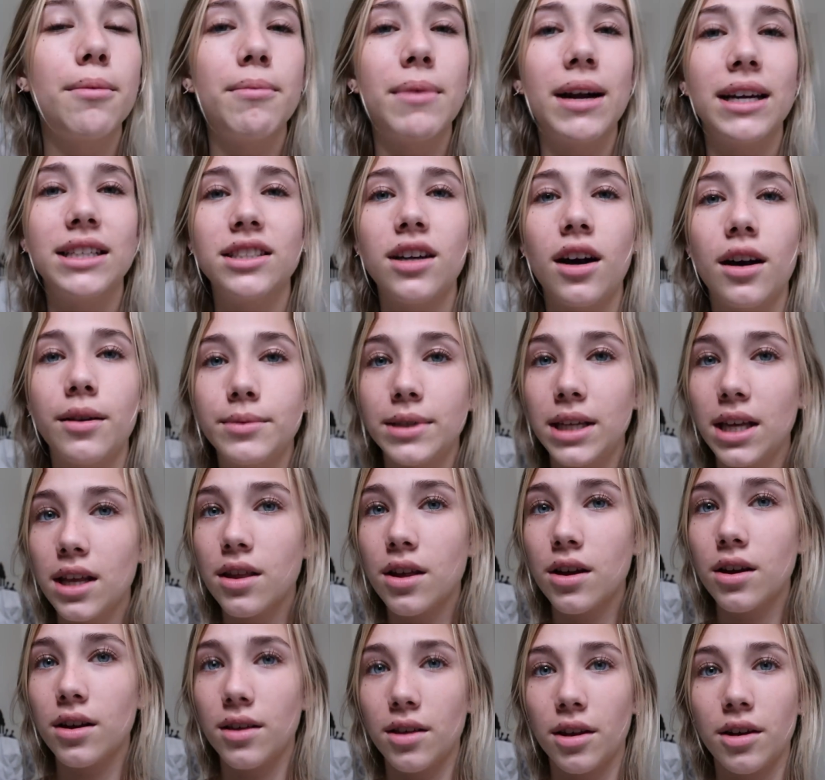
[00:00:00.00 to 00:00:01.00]
My top
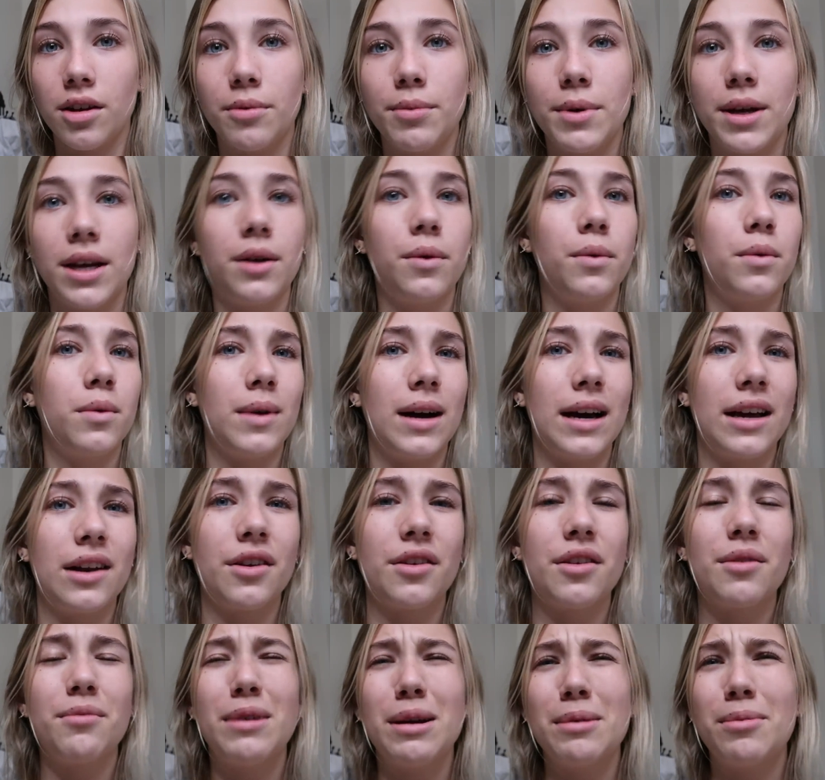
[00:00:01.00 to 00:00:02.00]
teeth are a little bit
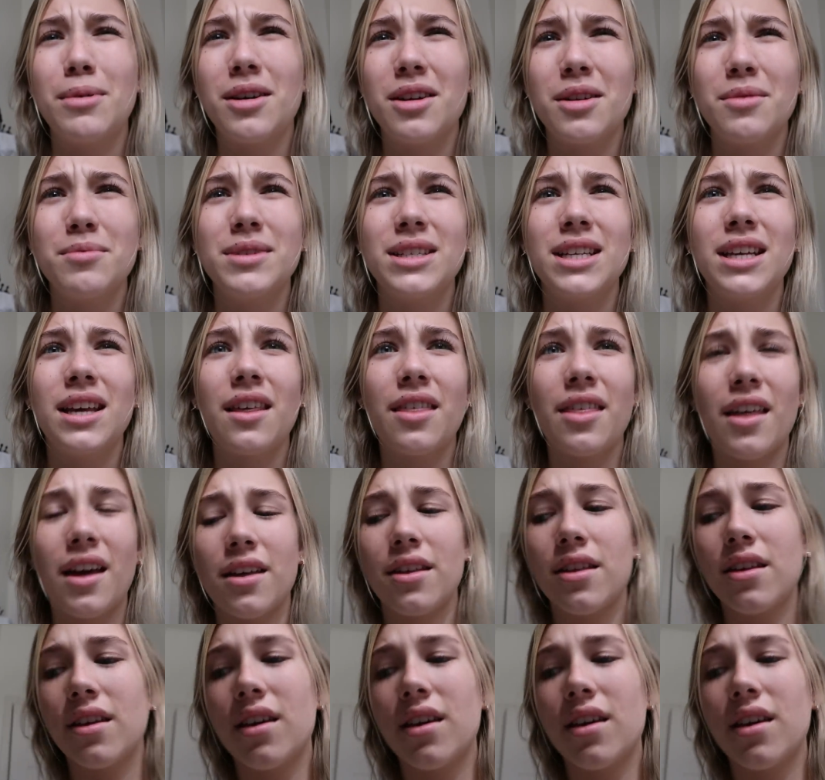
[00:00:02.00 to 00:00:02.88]
whiter than my bottom teeth, I